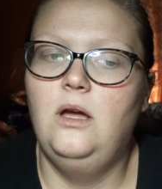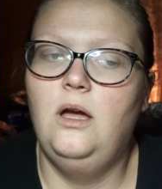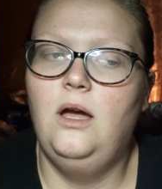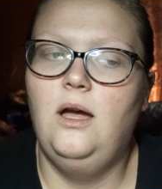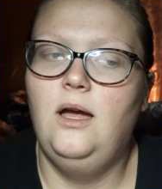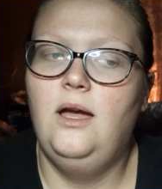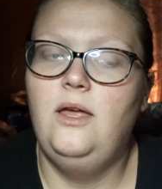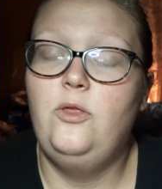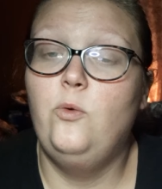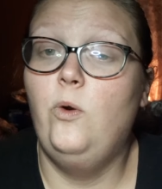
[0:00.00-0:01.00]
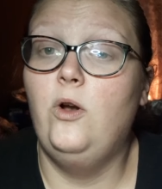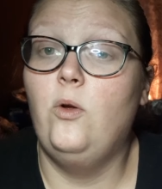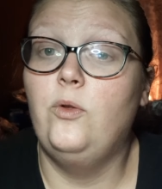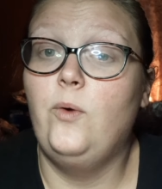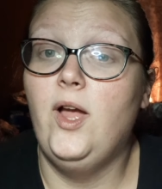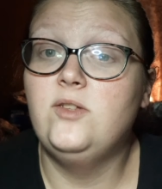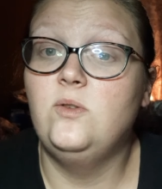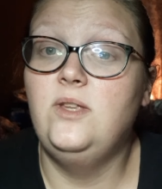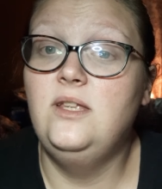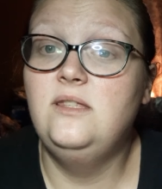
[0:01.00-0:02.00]
I threw out all the grass
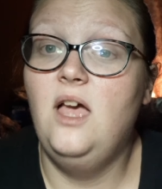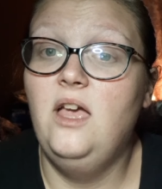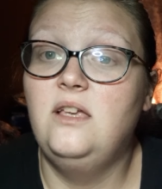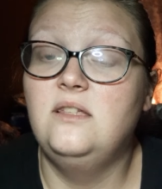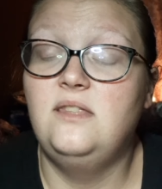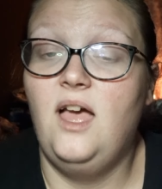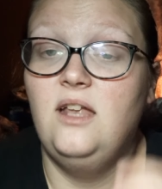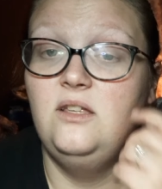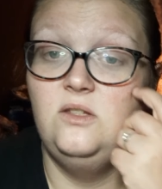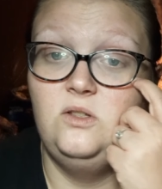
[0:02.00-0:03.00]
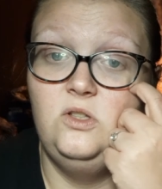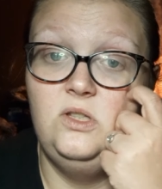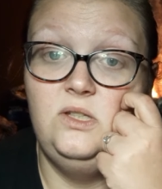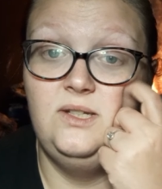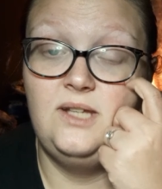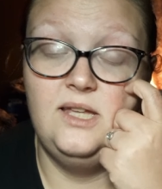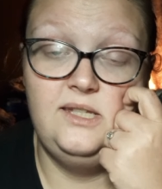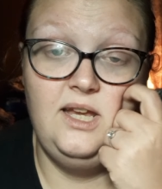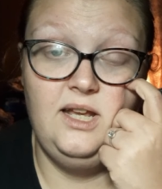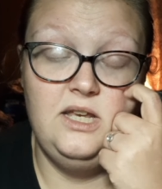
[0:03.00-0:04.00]
on the inside because that is
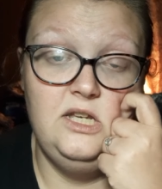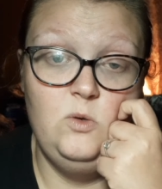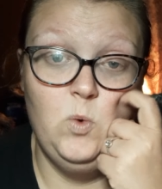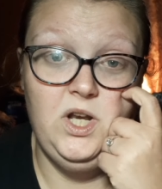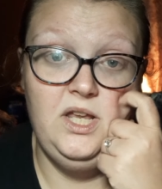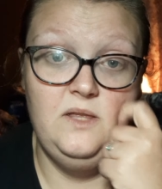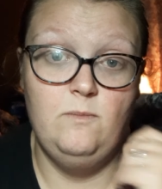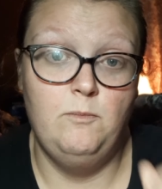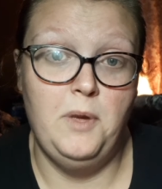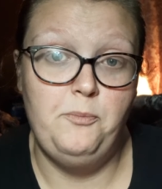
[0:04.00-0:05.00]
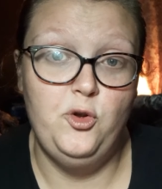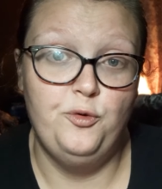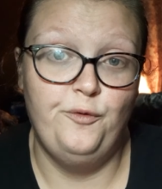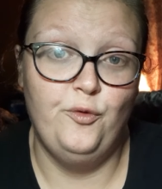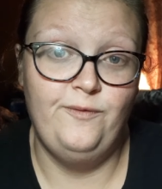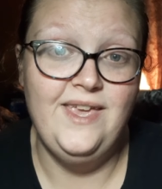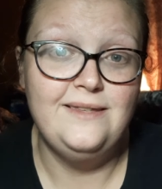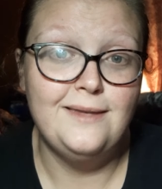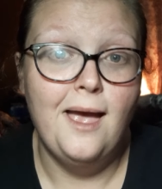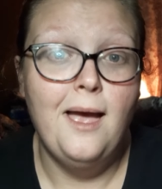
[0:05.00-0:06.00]
disgusting and I didn't want it in my beautiful face.